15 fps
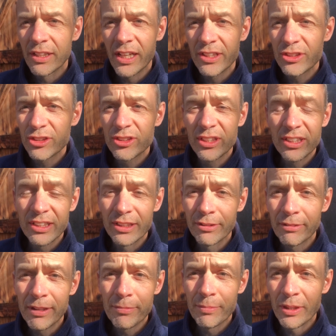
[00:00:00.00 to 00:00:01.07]
I just didn't
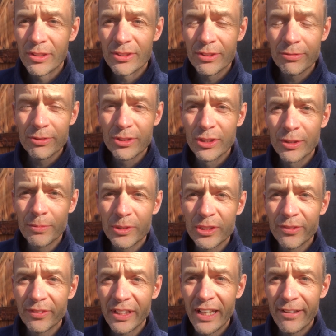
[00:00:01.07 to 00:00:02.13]
do it, because it was too
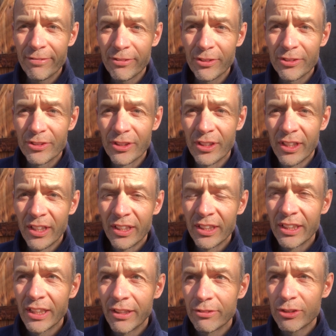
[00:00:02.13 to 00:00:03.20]
much of an effort.
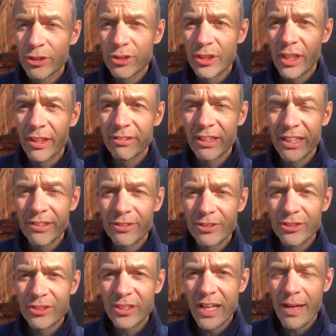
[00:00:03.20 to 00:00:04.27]
You know, just to go down
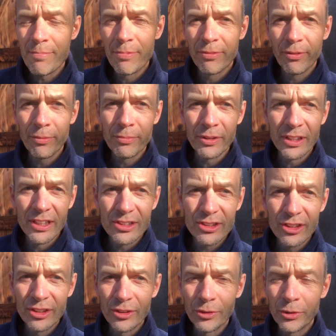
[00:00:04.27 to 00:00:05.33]
the step from the
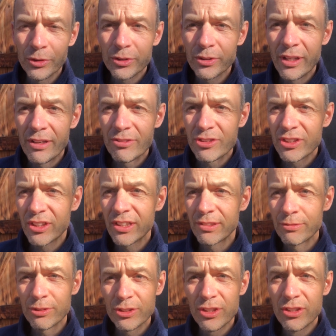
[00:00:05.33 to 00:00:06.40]
kitchen door to
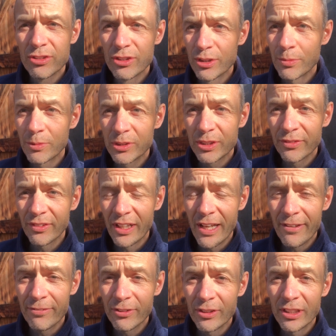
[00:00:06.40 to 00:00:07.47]
outside was too much of an
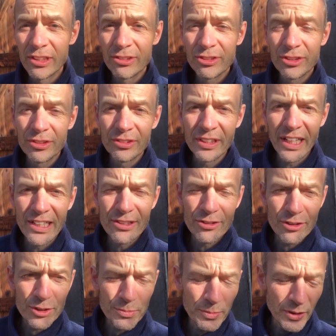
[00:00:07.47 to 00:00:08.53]
effort, and it's too dangerous.